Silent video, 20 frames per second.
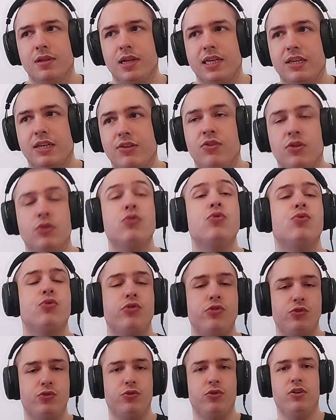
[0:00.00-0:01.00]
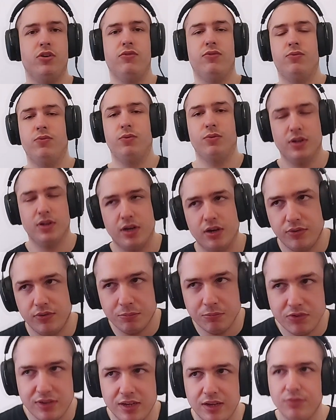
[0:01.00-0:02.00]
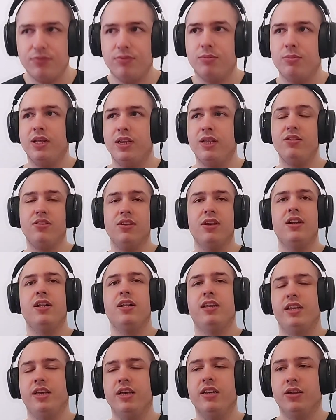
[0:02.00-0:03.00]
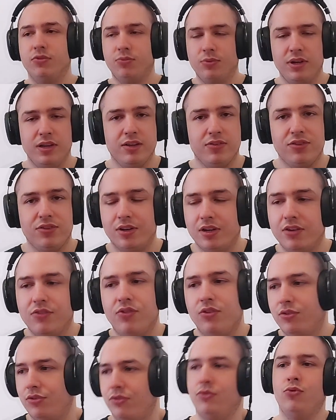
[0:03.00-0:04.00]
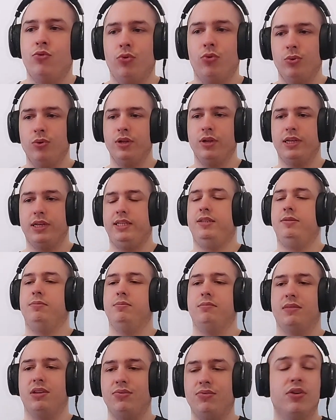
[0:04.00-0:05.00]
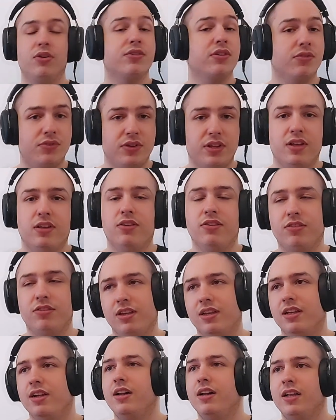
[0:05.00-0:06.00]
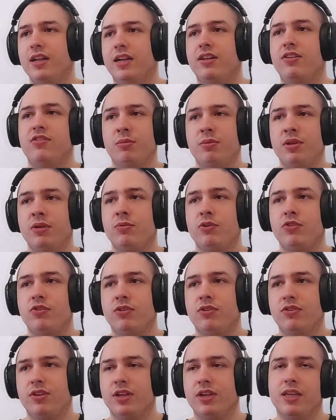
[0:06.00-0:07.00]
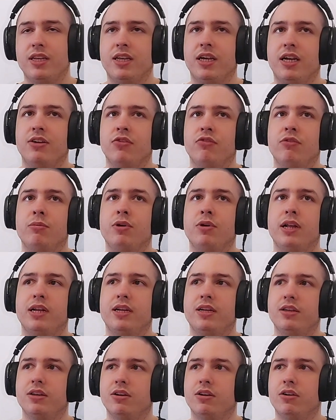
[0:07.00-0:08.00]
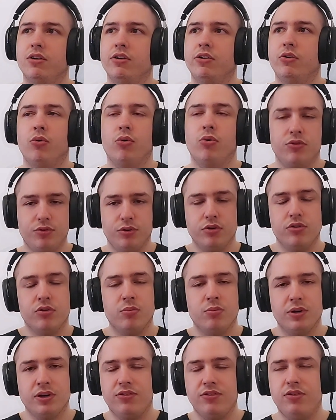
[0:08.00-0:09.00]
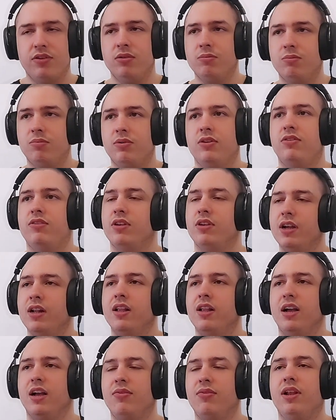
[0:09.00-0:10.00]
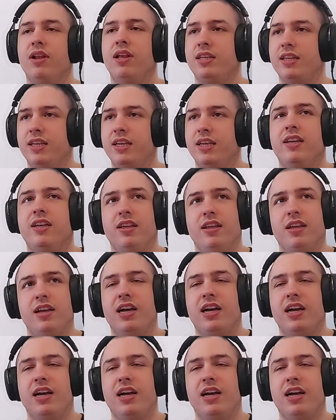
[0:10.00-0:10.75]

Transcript: like he's not too sure of himself about it. Here, it really sounded just cool and full of confidence. And same thing with Chunsik. I can't remember like an older comparison, but I feel like, yeah,